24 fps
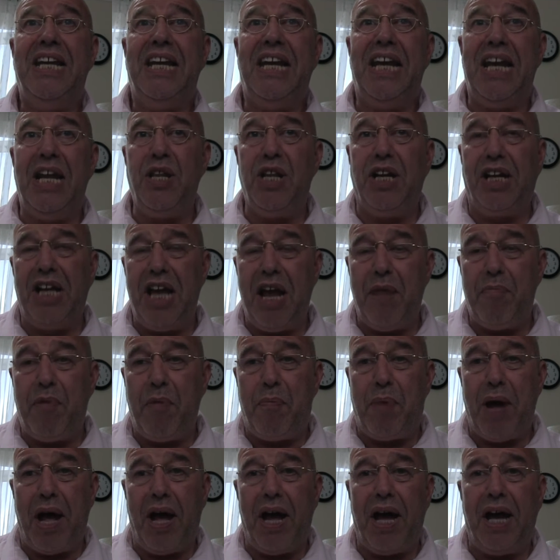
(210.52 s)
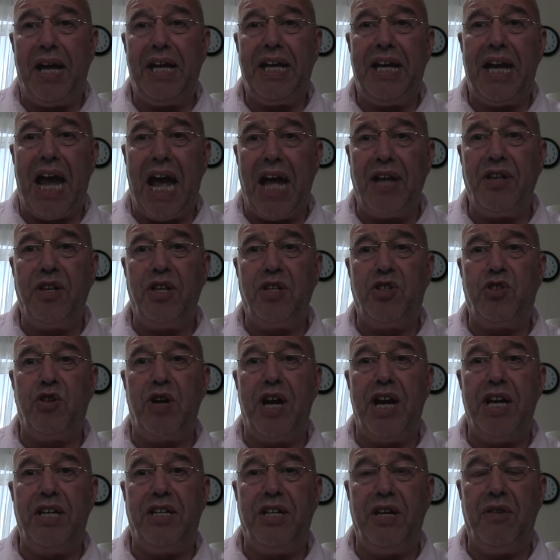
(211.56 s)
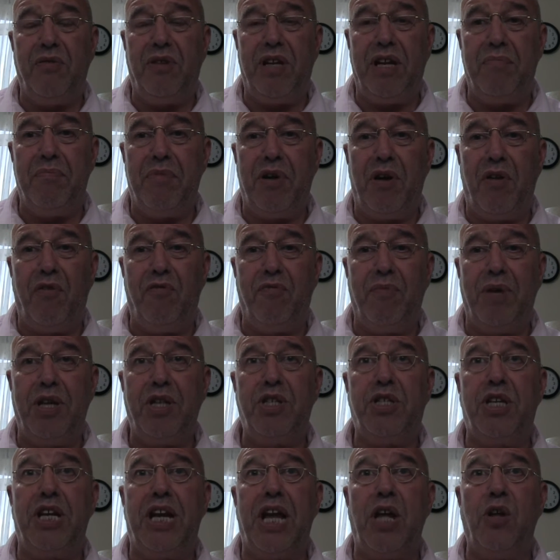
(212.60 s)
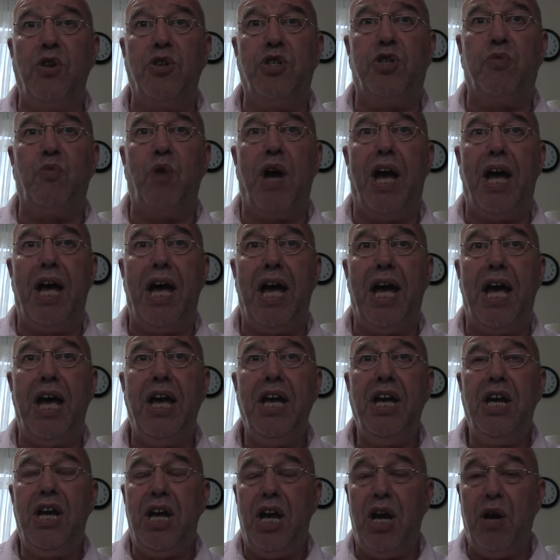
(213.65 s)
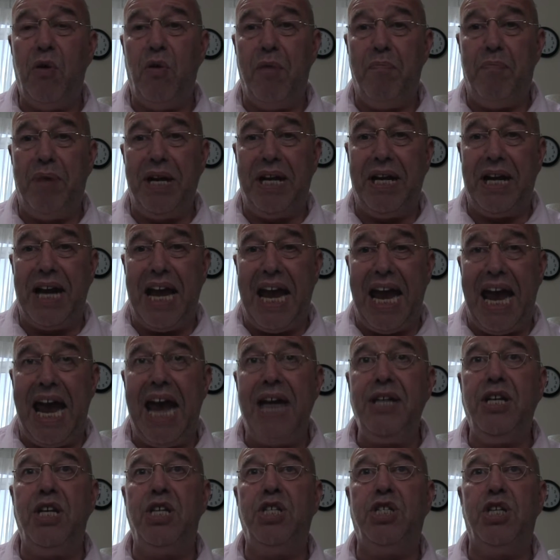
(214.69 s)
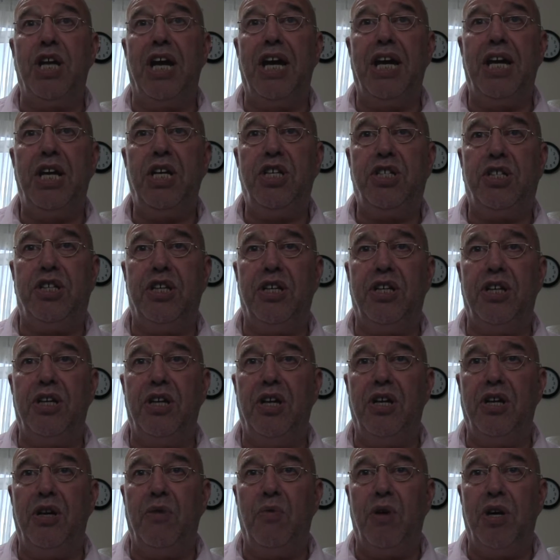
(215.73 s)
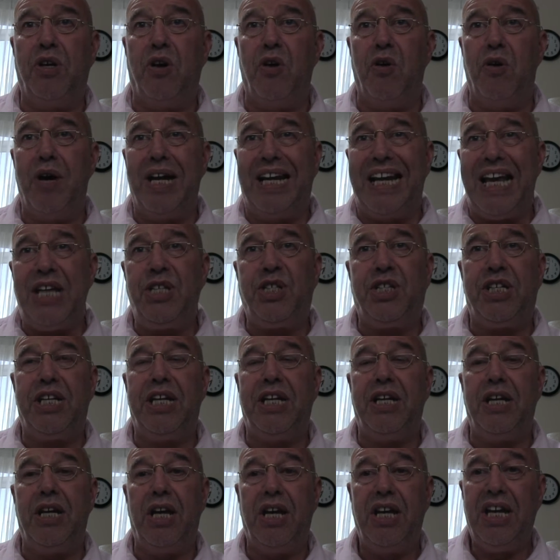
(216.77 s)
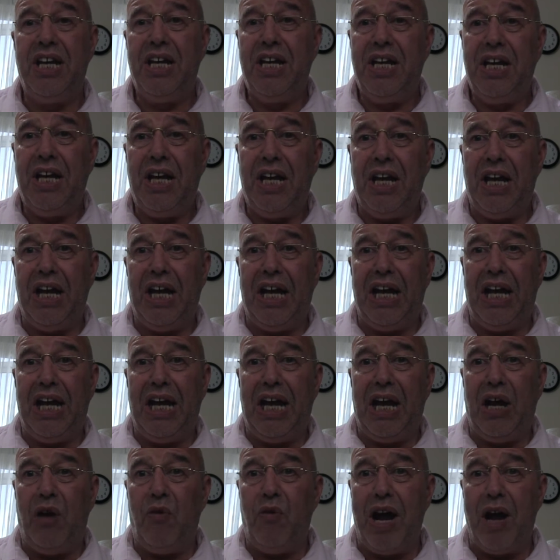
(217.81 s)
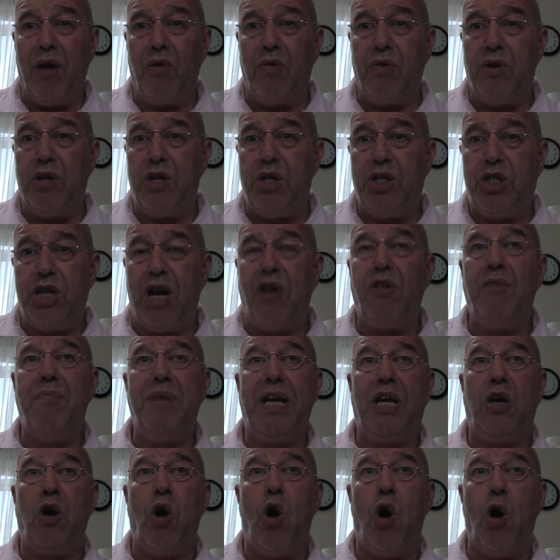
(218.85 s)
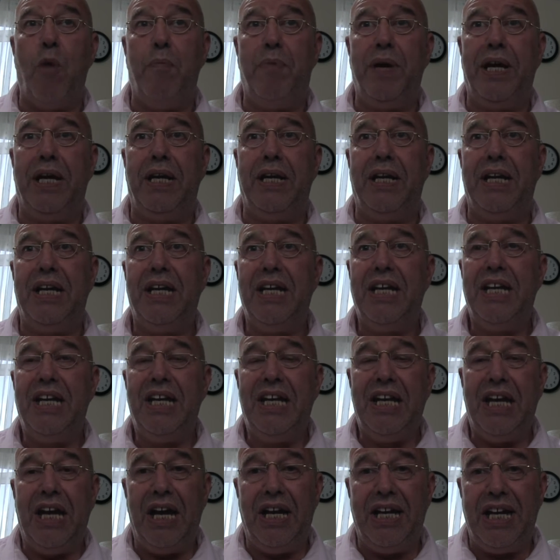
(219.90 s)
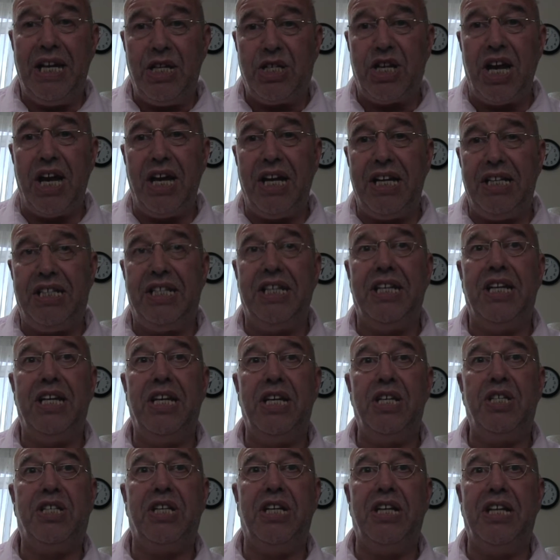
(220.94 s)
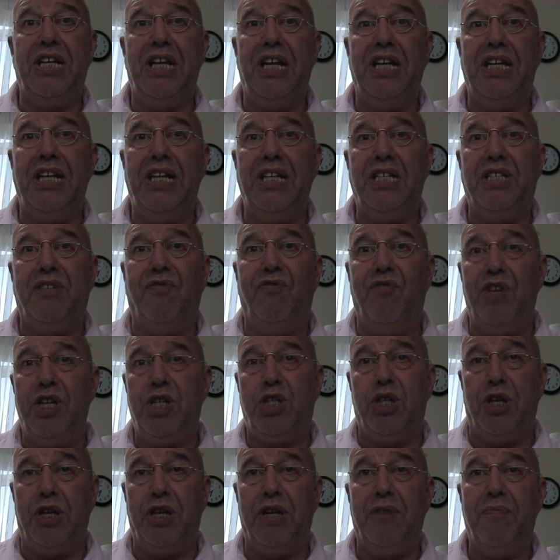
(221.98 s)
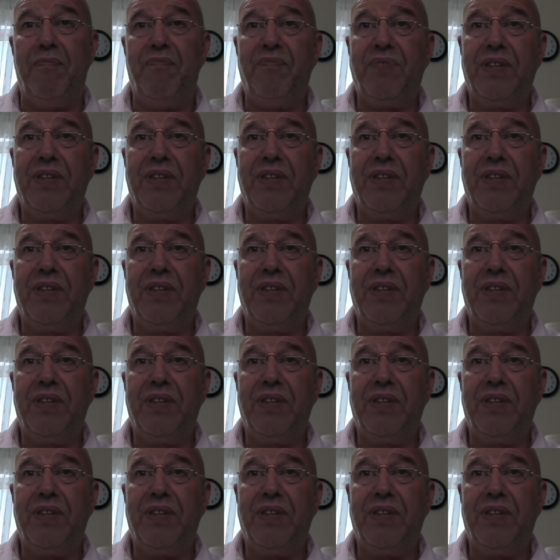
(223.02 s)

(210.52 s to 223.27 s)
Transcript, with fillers: in the Labour Party and the trade union movements and elsewhere who have been energised and, and, who are coalescing uh, around Jeremy Corbyn and his ideas and, and his vision.